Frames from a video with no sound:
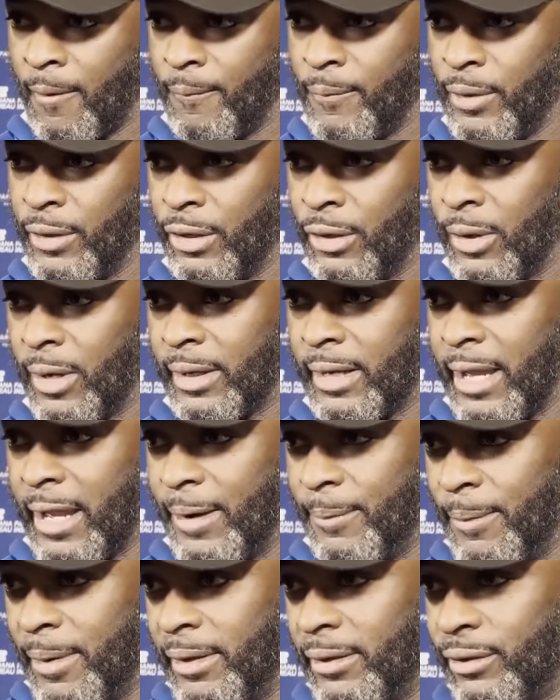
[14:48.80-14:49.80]
You know, I
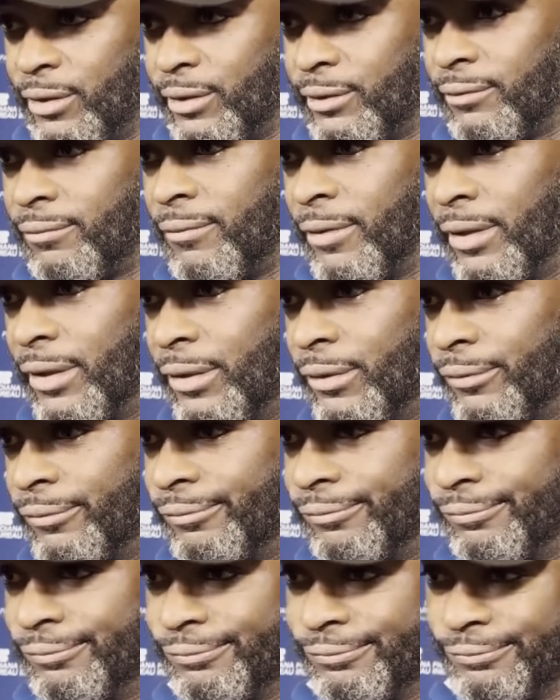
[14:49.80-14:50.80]
came in, you know,
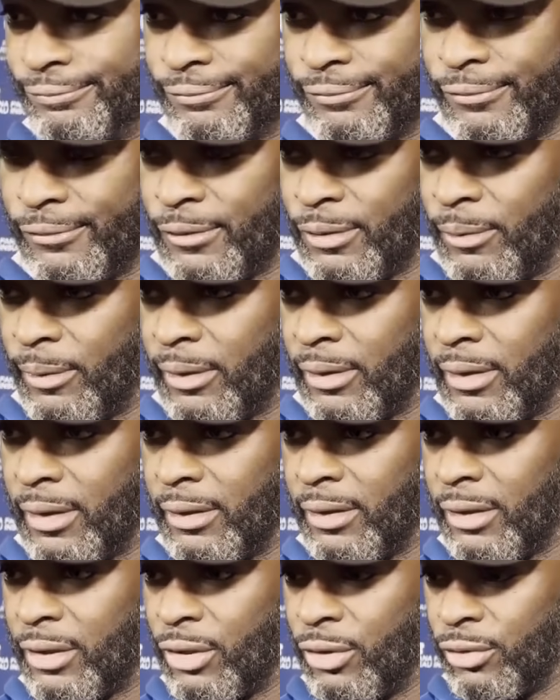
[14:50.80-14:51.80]

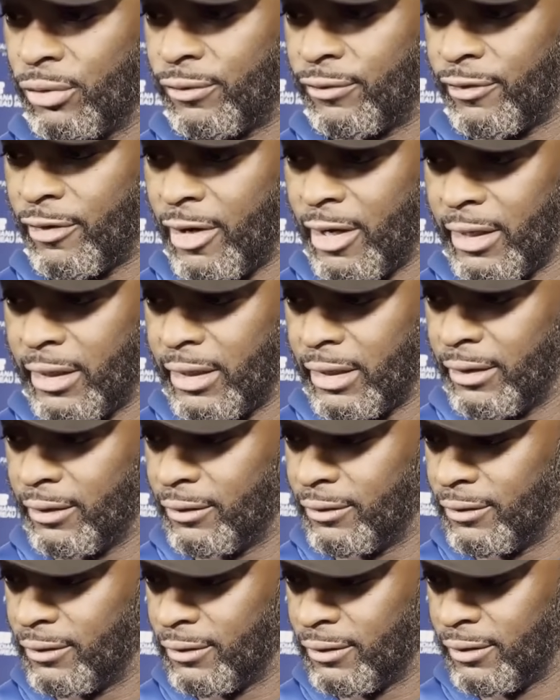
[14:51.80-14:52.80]
under Coach Frank,
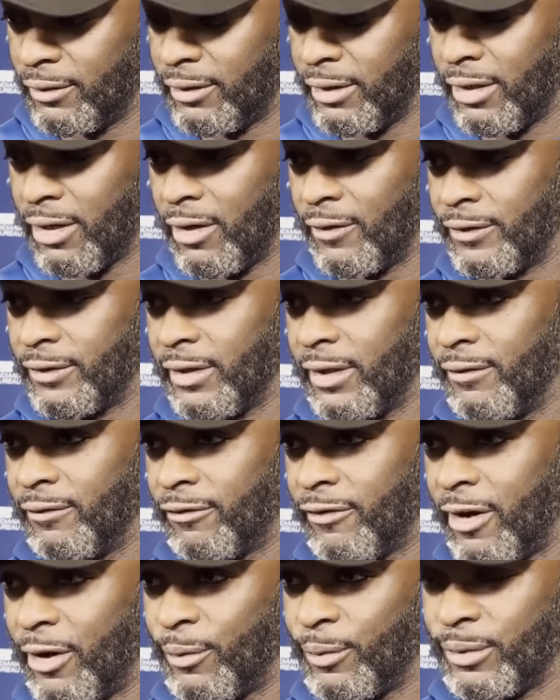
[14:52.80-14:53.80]
and then all of a sudden
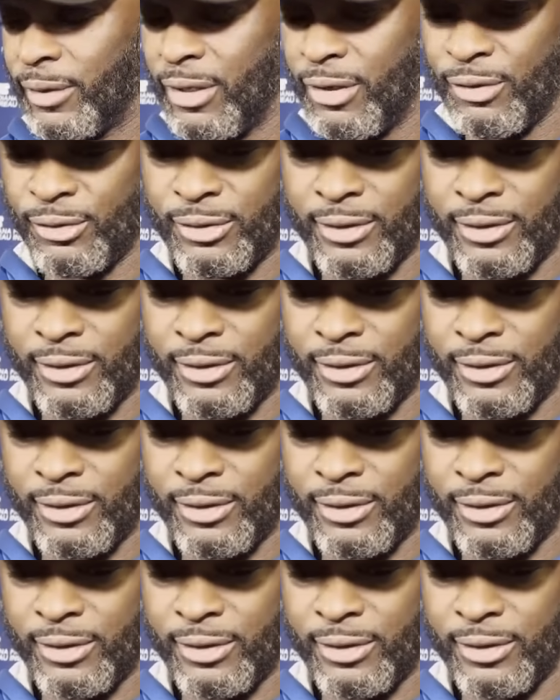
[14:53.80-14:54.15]
Frank was gone.